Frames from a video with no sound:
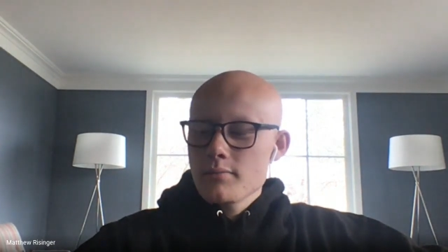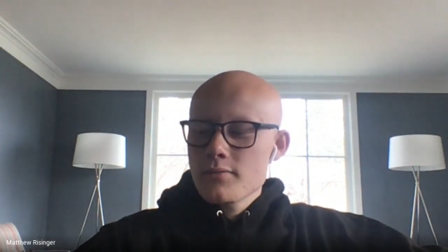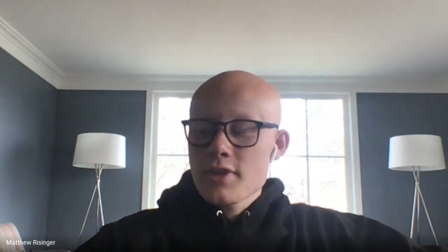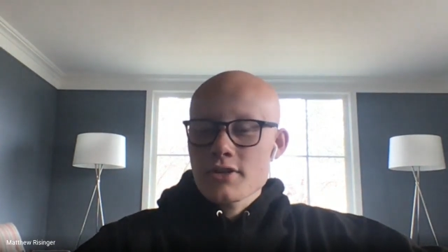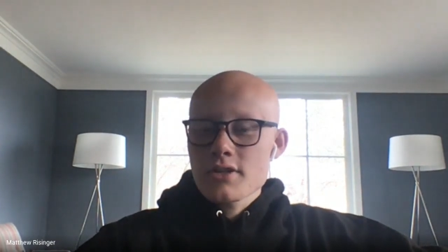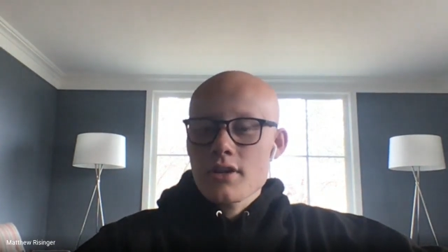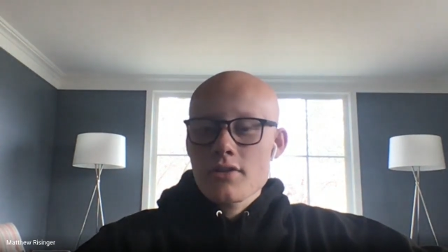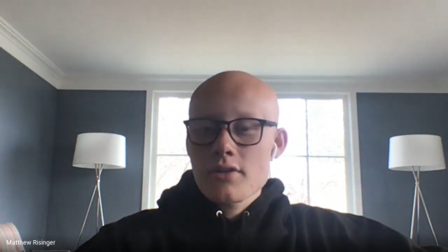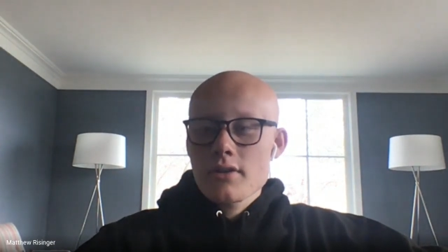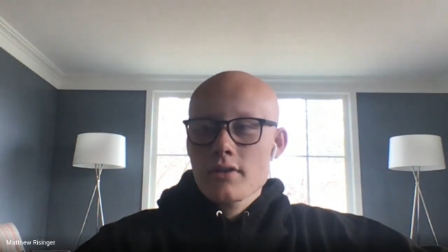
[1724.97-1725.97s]
There's
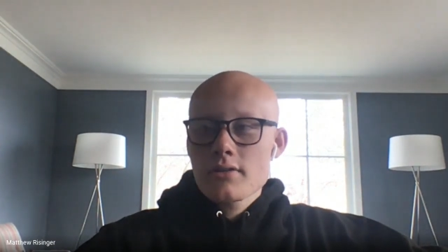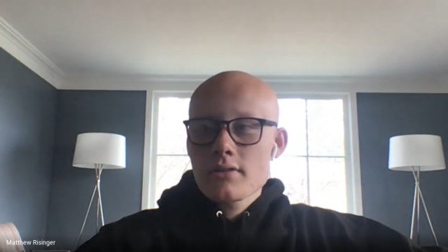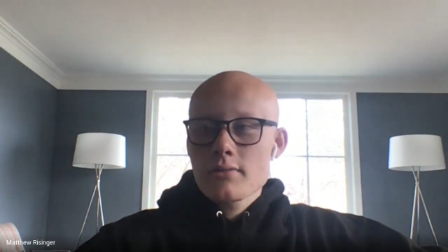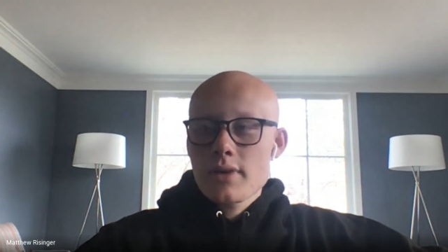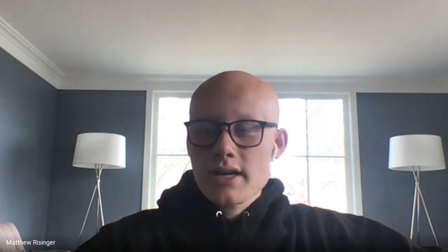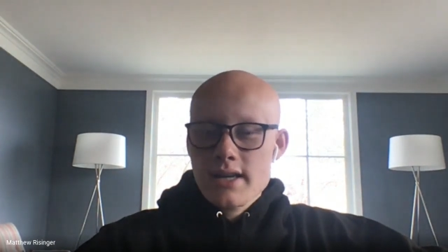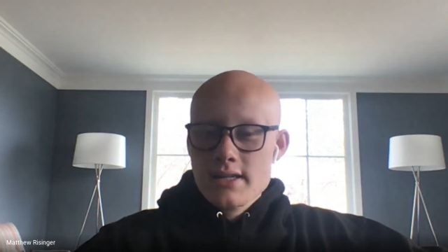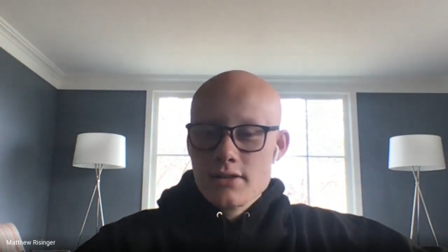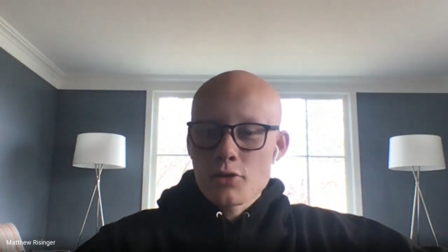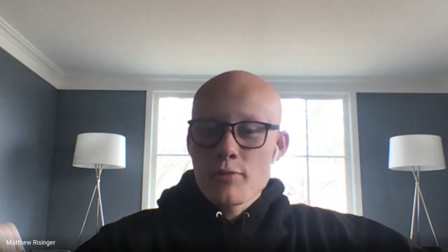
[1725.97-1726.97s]
another
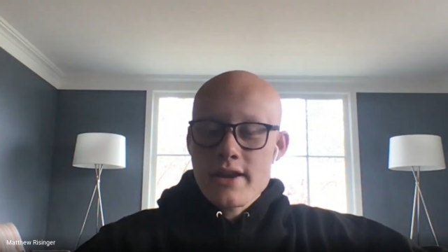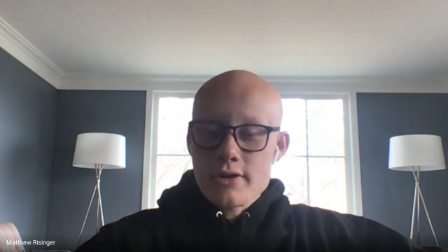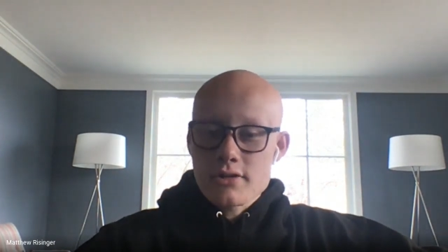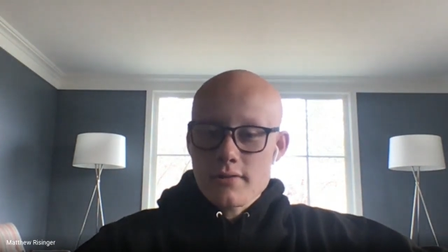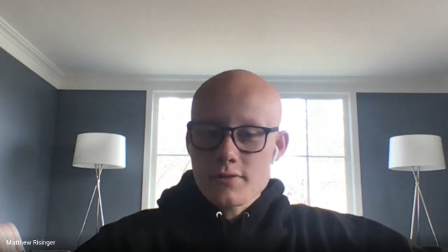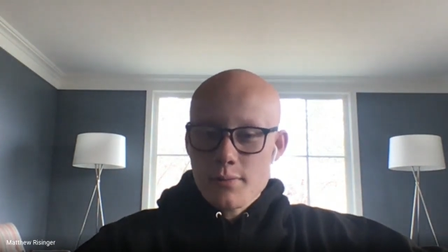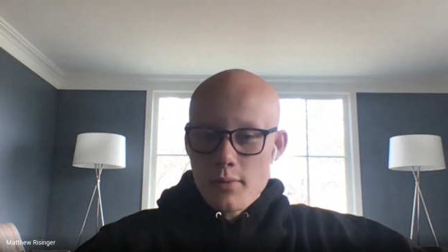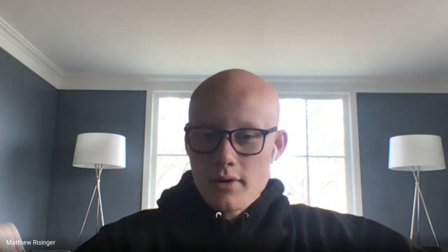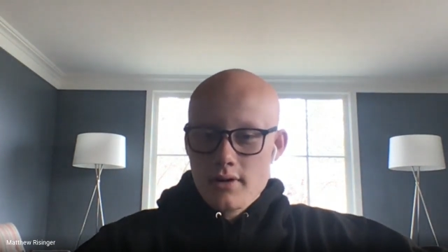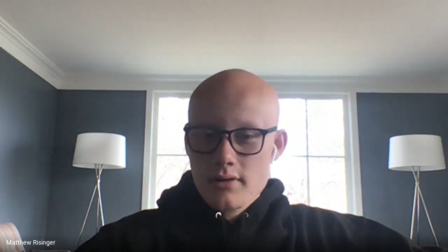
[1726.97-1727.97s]
podcast called Makers of
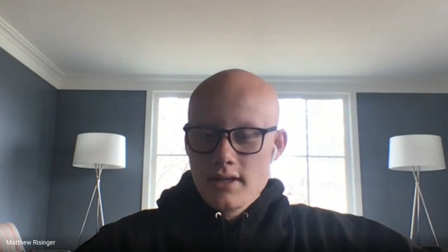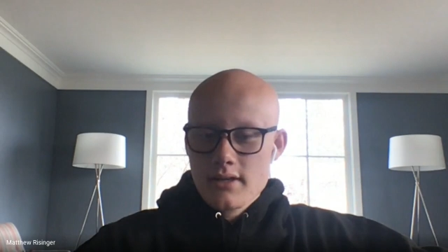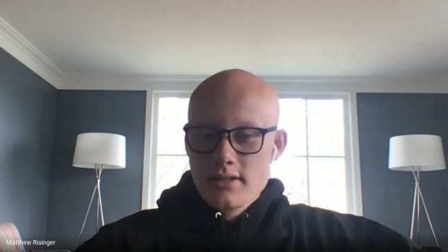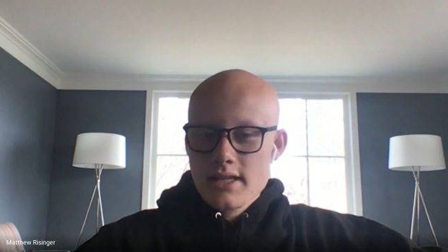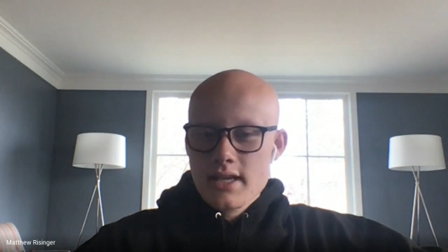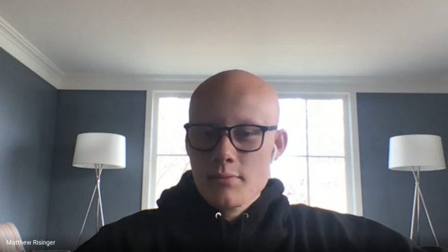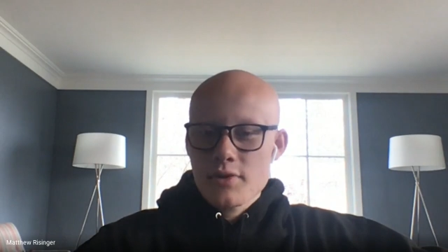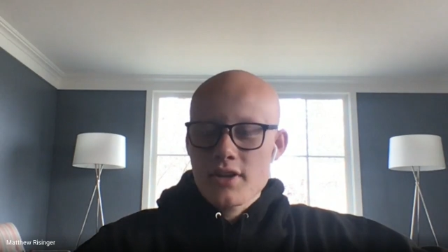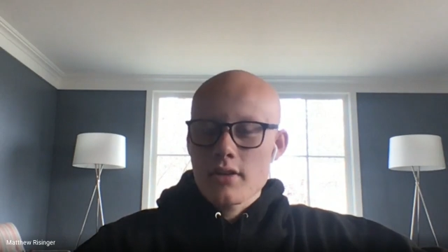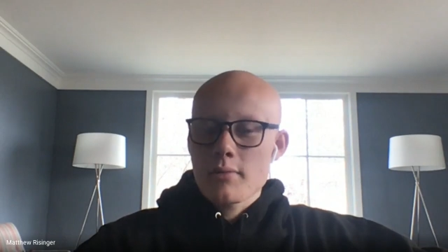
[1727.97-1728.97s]
Sport that does that,
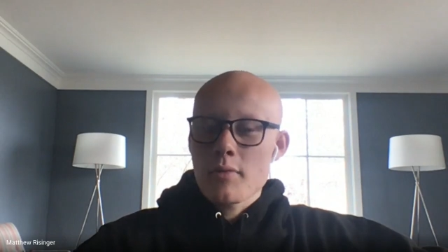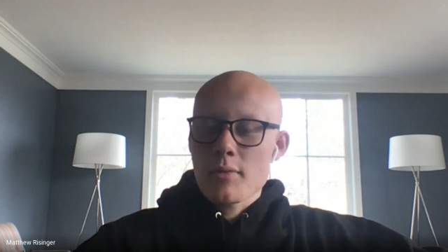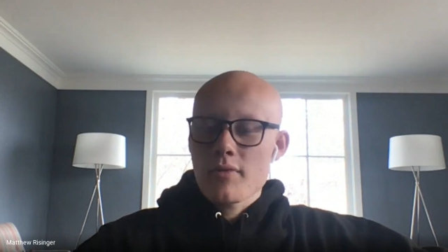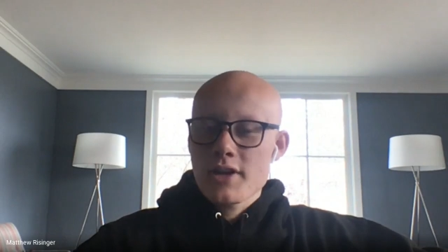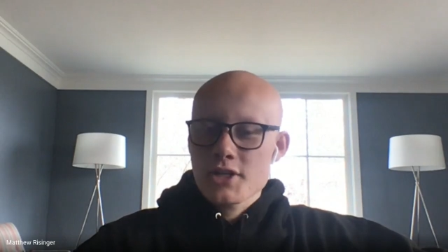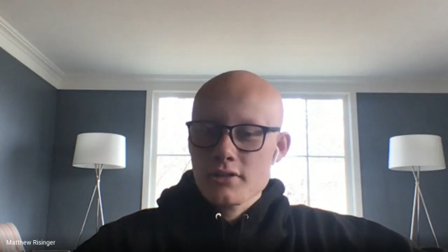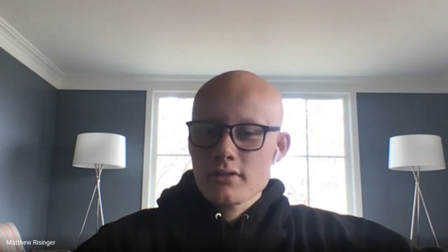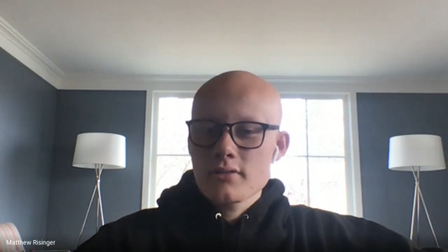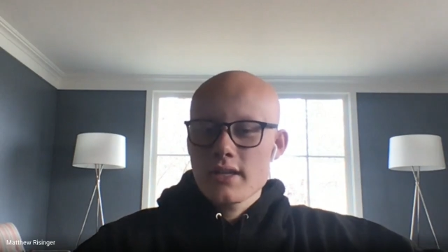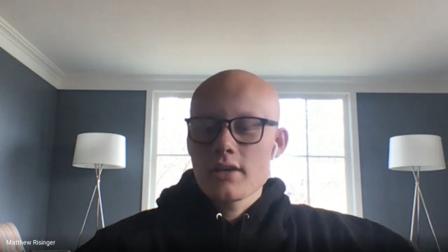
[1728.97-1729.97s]
but they're a little more
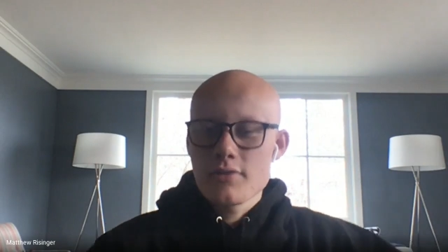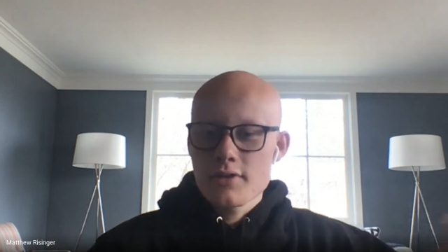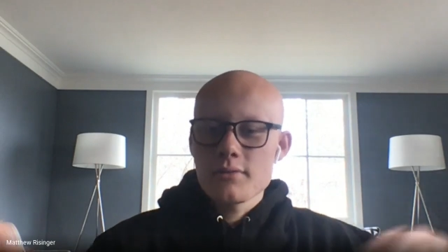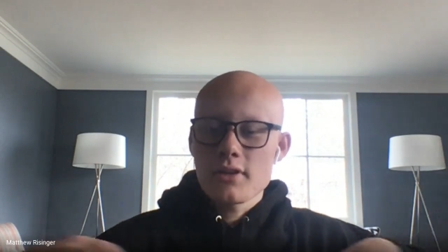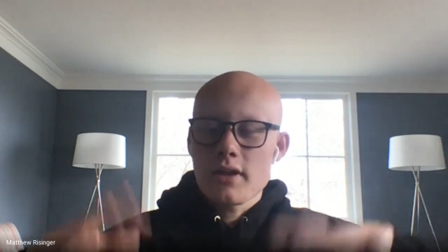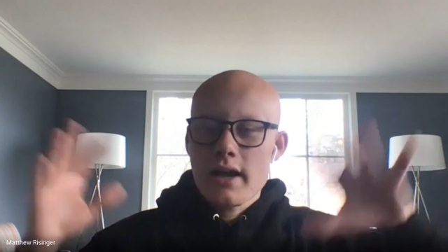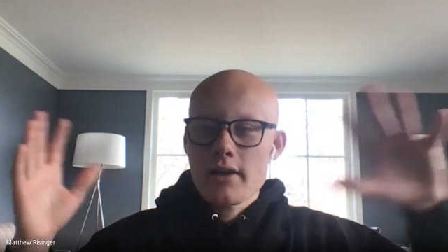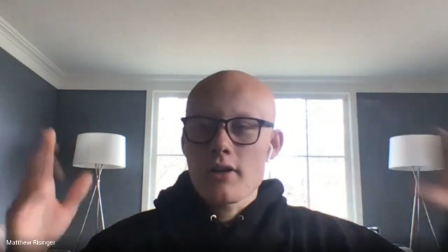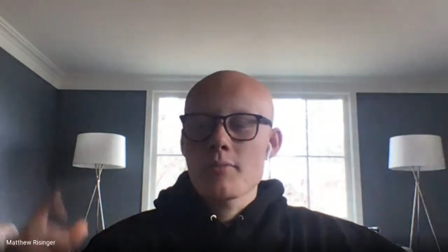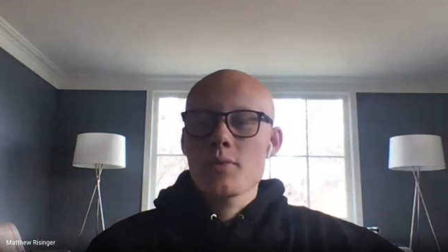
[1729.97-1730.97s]
professional. They interview a little
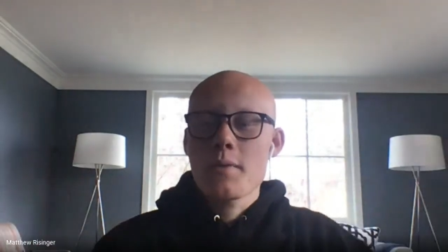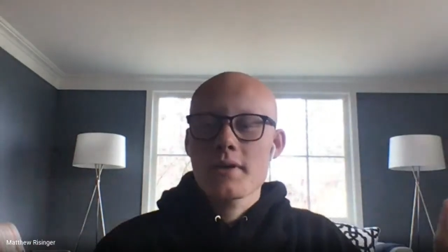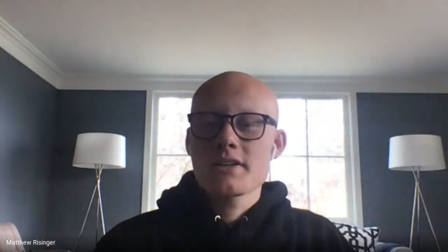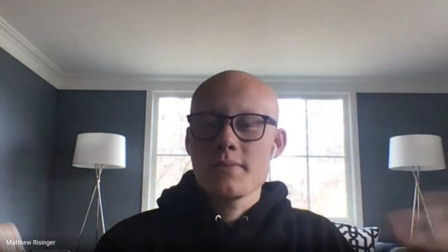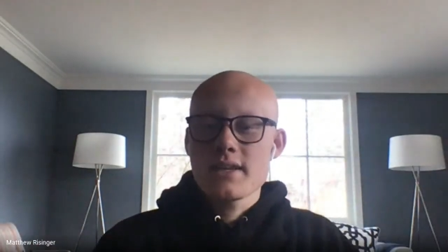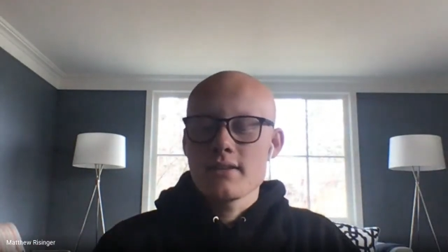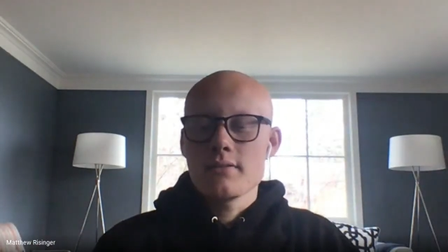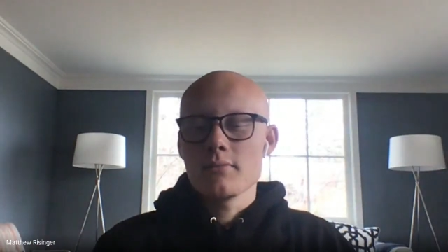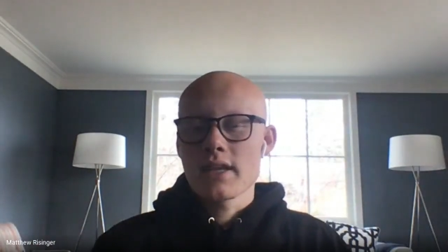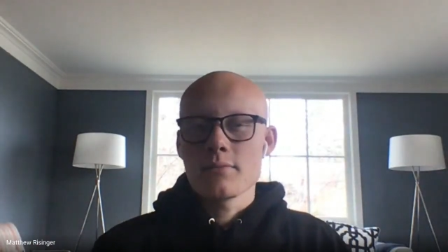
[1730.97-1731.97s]
higher up. We wanted to make it
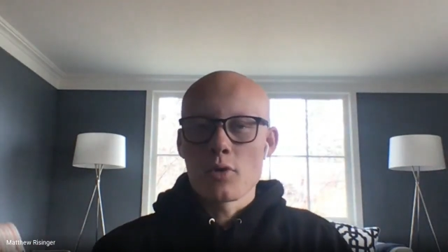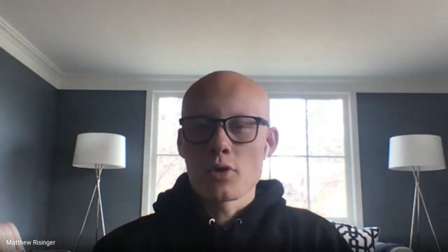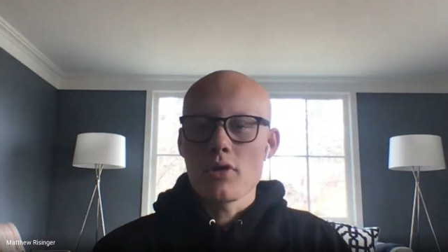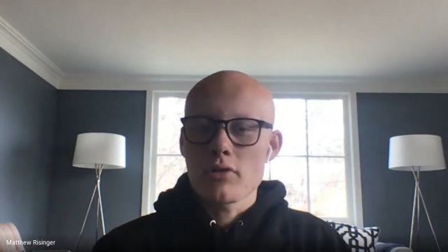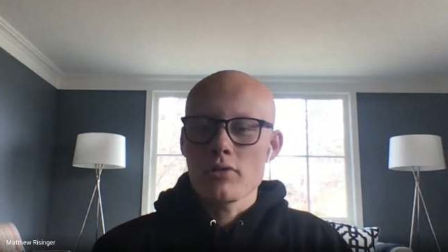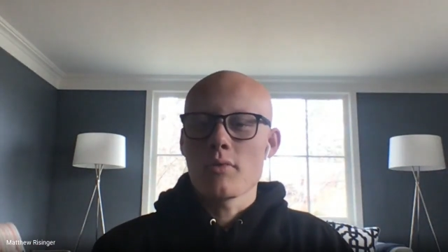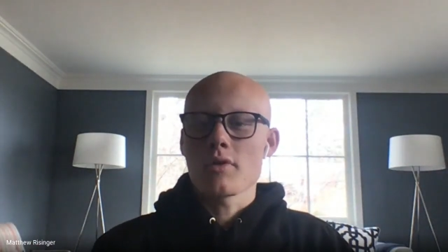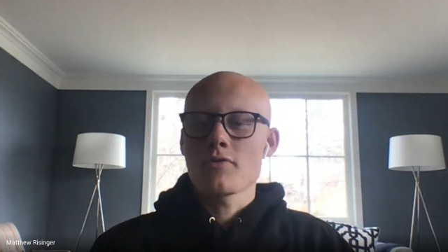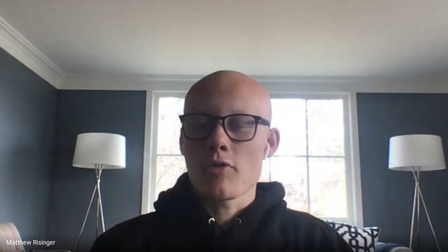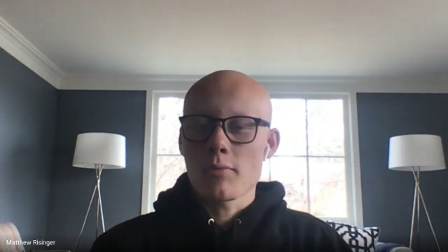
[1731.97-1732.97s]
like more local,
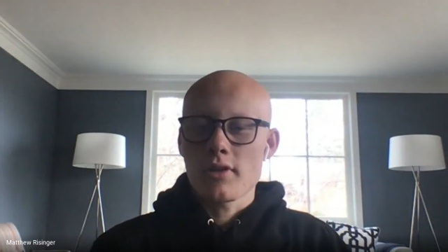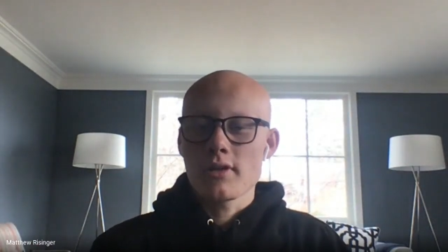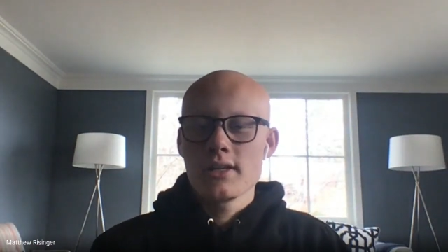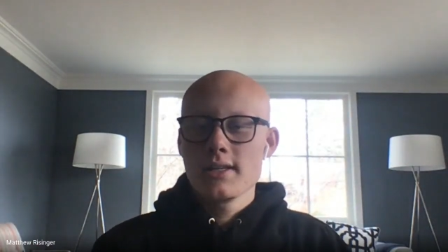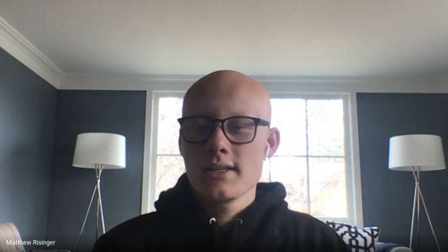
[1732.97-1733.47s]
more informal.